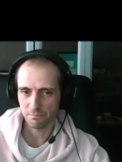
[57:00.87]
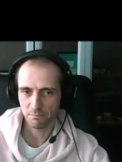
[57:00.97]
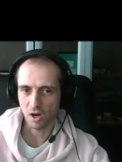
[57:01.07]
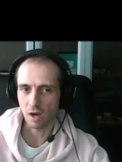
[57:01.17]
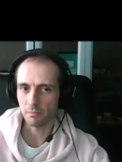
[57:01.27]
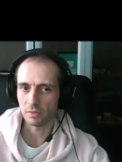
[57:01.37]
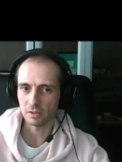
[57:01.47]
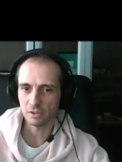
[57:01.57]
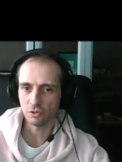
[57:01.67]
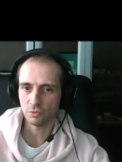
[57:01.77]

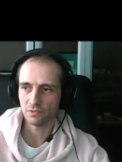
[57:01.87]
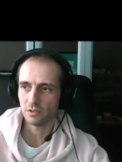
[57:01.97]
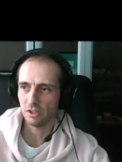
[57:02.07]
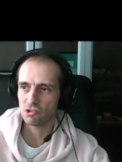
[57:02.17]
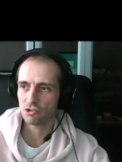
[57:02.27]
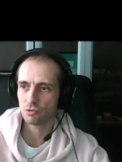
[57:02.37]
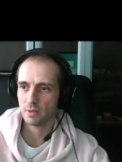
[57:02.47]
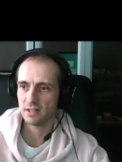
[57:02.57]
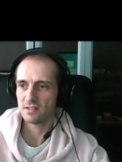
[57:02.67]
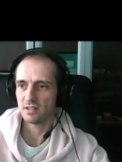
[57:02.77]
commonly used
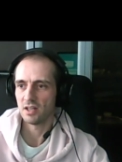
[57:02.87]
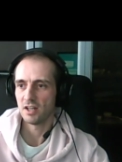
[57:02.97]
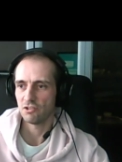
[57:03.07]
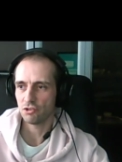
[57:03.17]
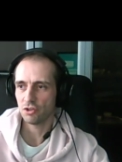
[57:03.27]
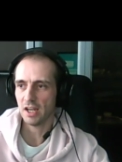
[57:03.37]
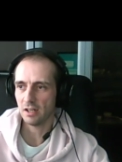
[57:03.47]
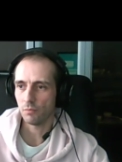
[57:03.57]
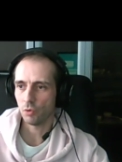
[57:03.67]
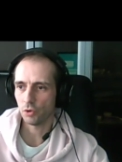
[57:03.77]
instruments,
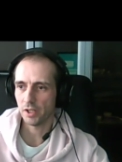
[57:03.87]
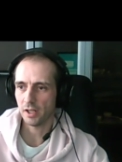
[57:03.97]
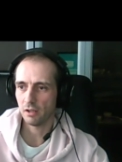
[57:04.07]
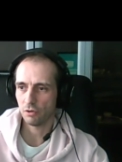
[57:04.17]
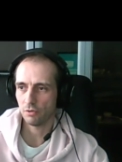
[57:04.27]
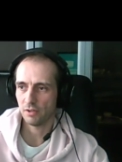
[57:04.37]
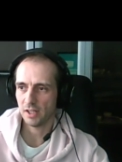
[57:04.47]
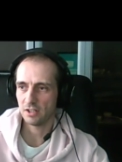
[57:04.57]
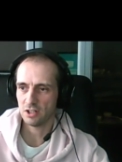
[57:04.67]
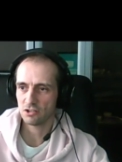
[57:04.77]
train a model on
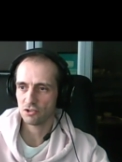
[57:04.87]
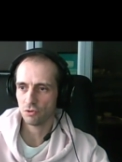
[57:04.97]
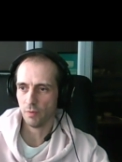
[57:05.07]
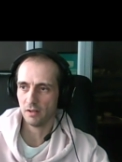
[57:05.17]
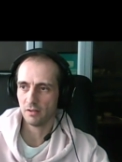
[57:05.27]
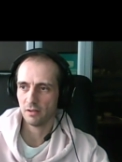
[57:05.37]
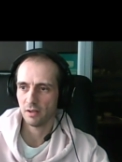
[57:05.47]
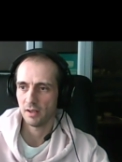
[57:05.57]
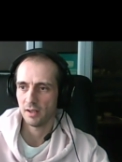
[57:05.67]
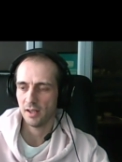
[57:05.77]
that instrument,
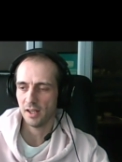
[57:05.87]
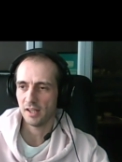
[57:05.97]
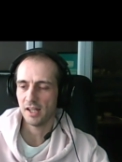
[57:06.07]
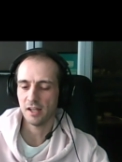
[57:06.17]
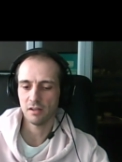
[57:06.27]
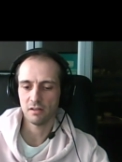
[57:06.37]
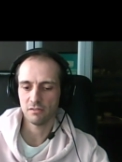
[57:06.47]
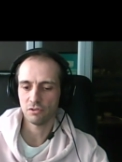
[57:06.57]
and then